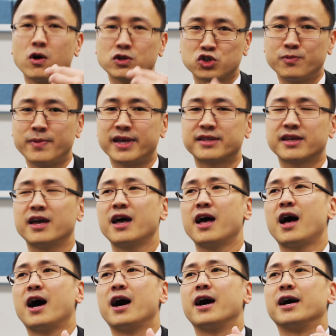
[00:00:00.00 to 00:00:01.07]
automate
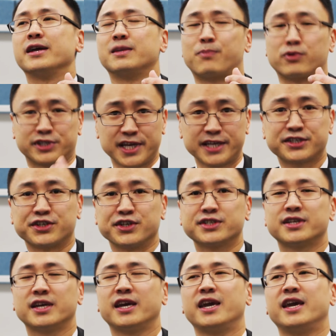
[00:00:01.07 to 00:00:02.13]
the
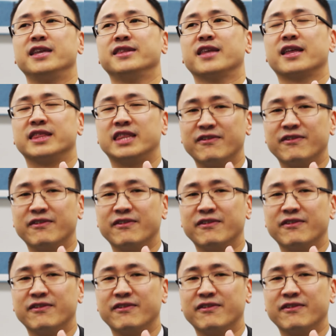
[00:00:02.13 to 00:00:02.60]
processes in